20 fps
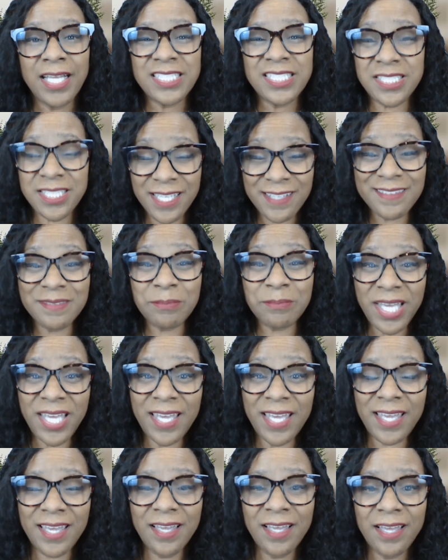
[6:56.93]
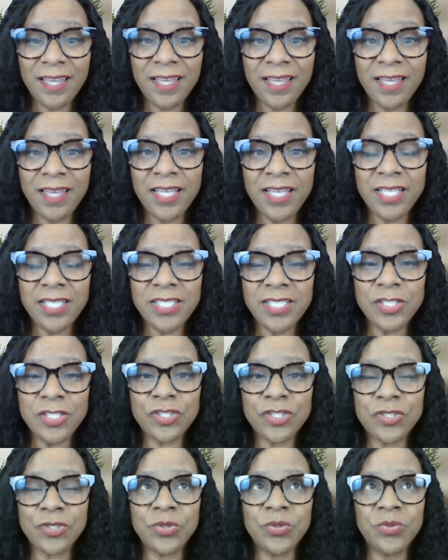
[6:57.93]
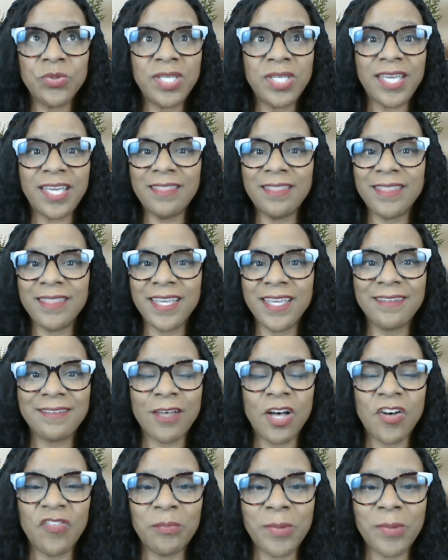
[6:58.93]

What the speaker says: just me, to get things off